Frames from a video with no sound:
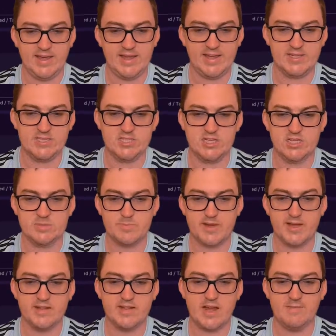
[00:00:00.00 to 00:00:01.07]
he has just
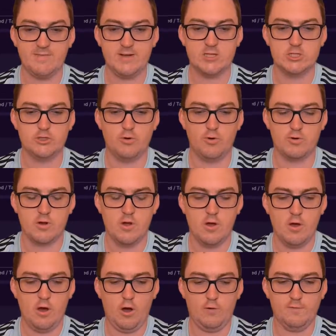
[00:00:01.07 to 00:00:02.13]
been nothing short
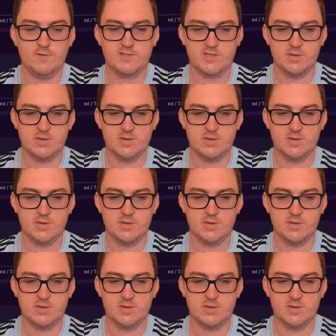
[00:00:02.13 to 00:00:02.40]
of